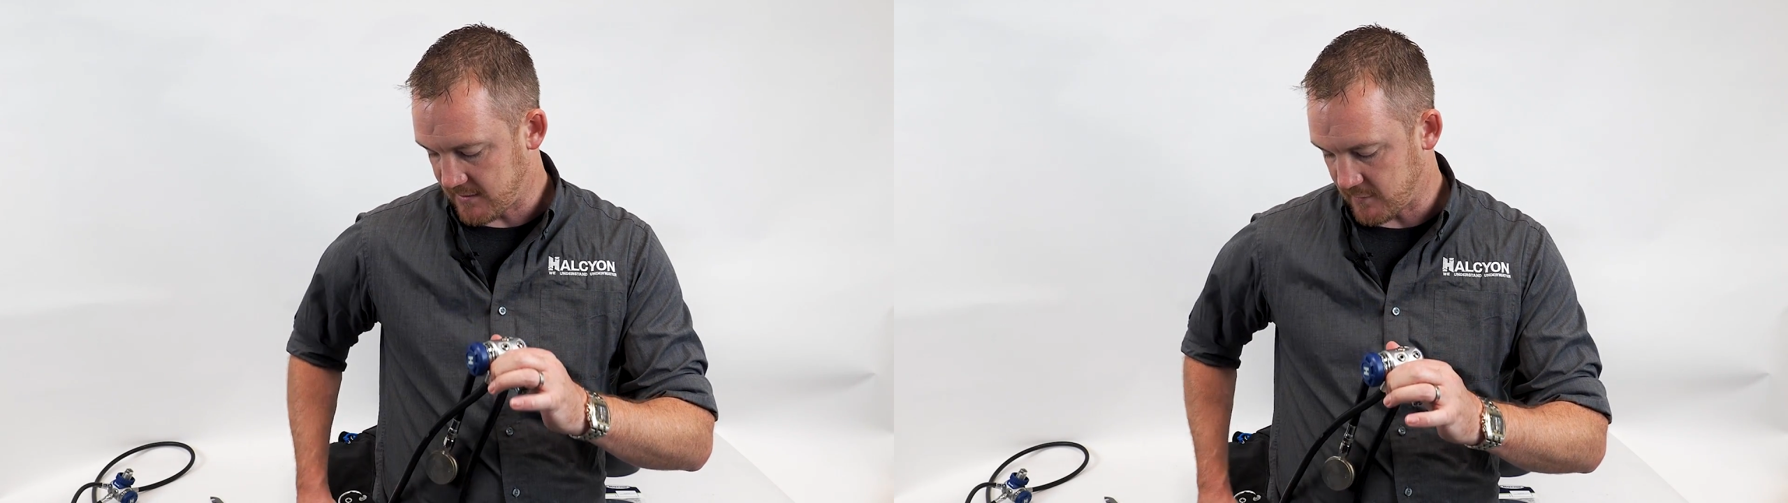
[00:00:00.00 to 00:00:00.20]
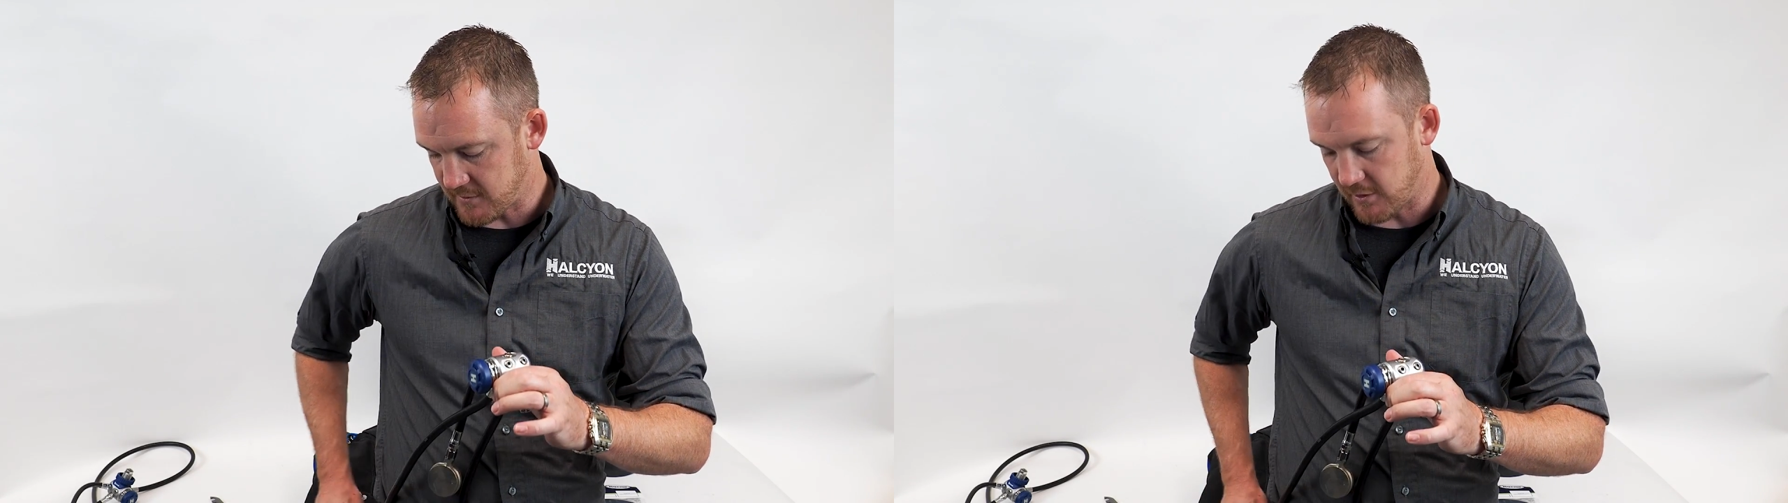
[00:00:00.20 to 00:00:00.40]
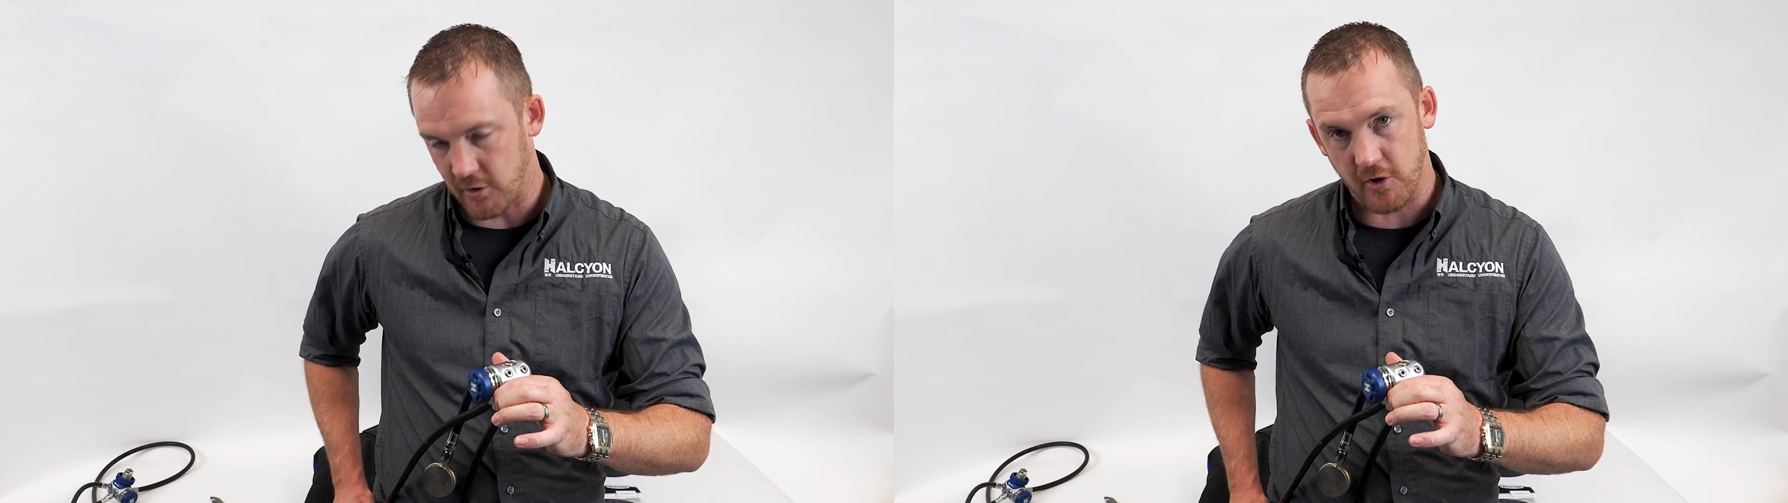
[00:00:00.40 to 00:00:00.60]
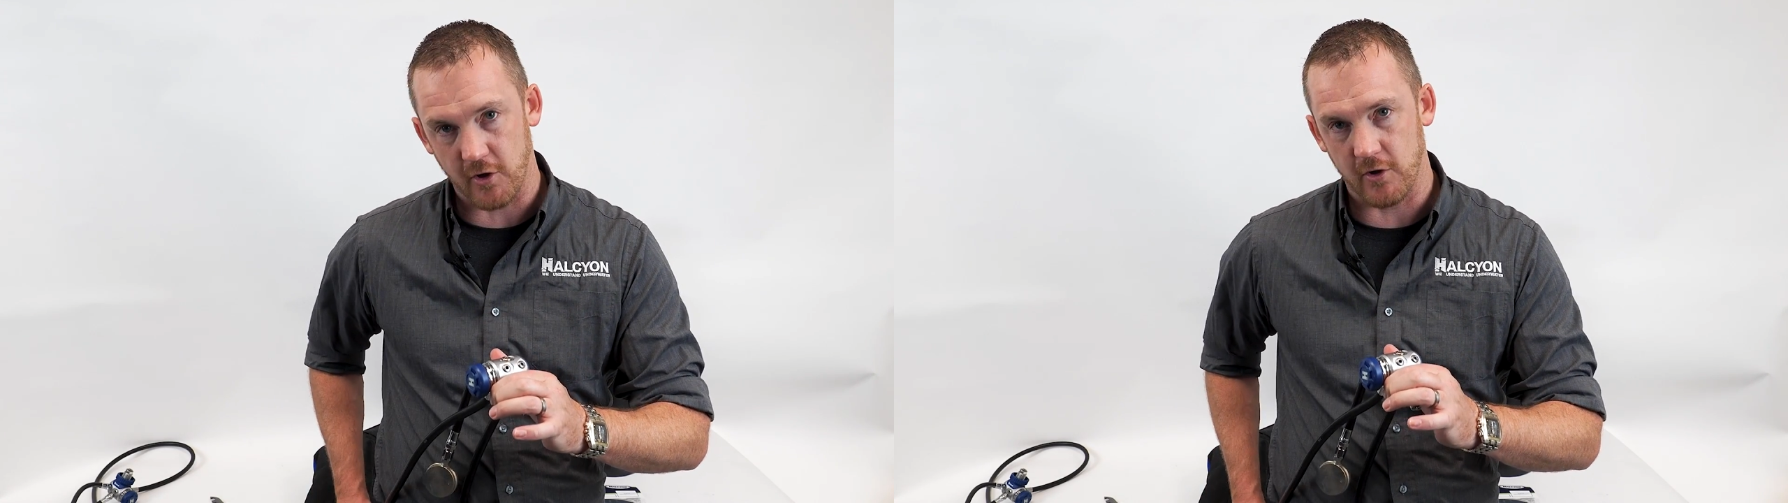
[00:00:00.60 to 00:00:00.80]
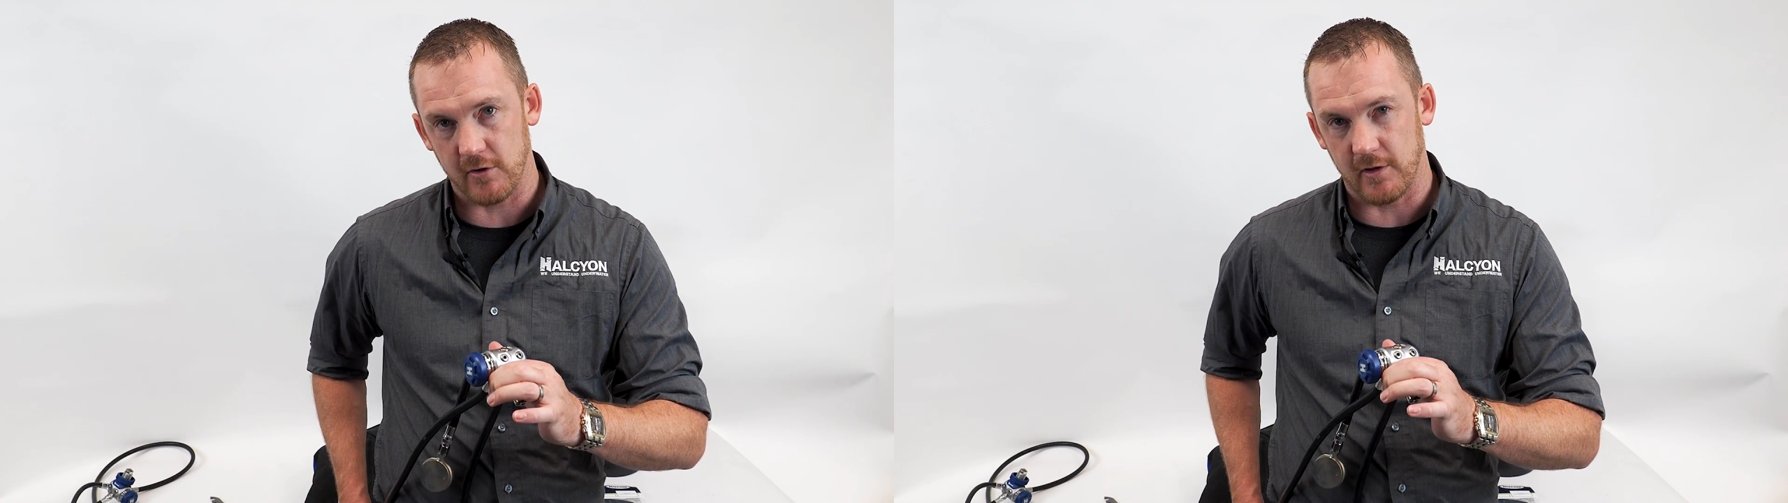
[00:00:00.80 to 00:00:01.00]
so it's going to curl